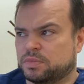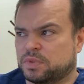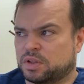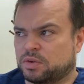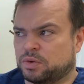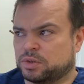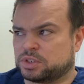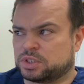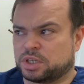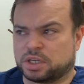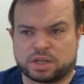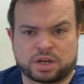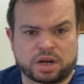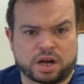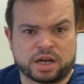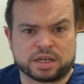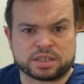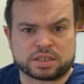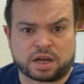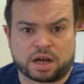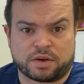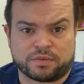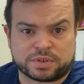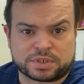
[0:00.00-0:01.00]
which can
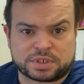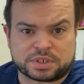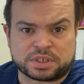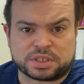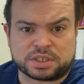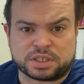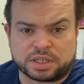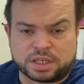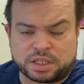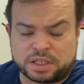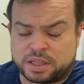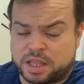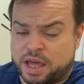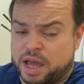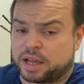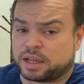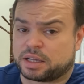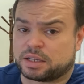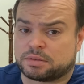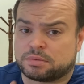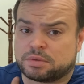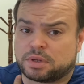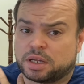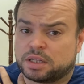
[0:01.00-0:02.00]
cause, obviously, that
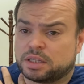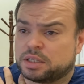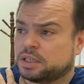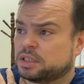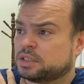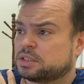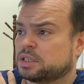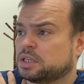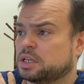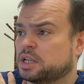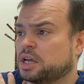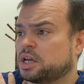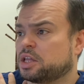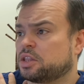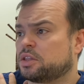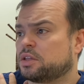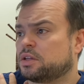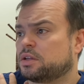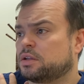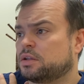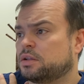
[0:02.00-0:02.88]
can lead to death.